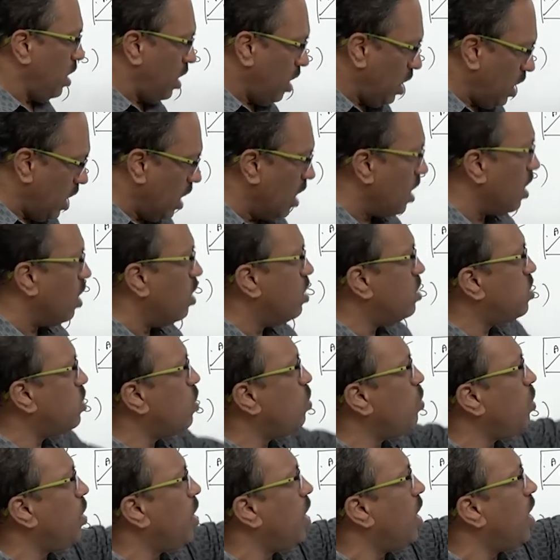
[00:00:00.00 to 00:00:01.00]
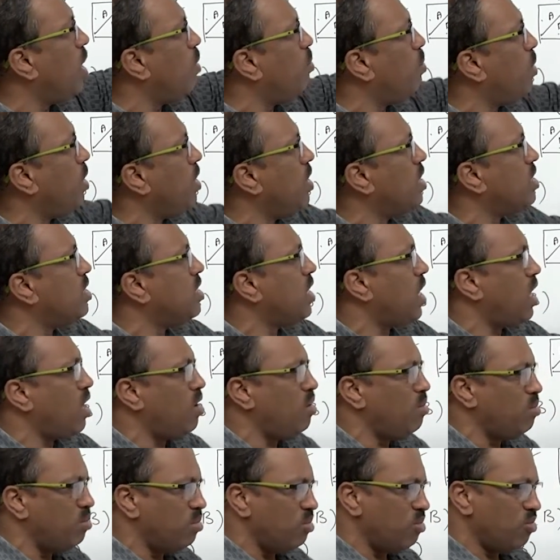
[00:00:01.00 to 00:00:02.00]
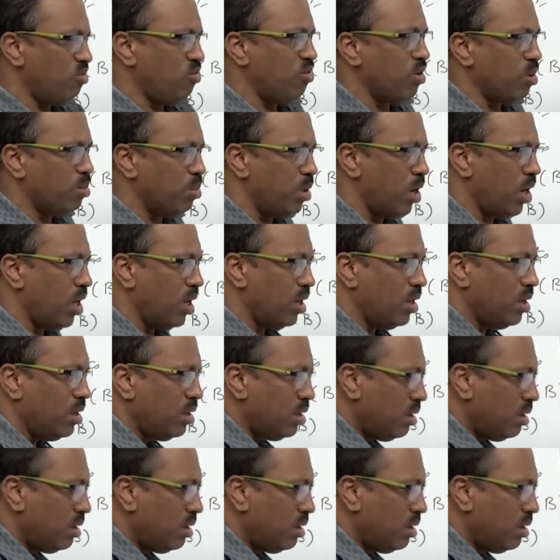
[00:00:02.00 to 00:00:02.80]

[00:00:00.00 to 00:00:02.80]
Here also we can apply the same formula.